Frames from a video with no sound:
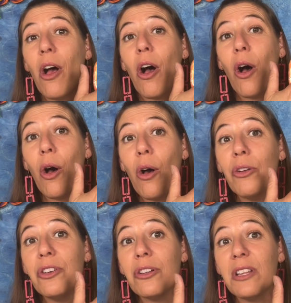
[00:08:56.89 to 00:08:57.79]
all
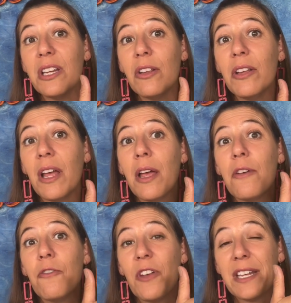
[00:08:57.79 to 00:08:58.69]
your little
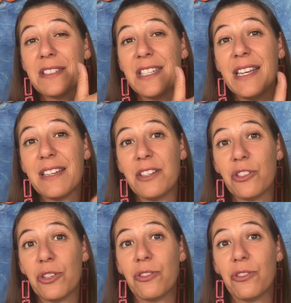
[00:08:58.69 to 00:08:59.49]
fancy additions.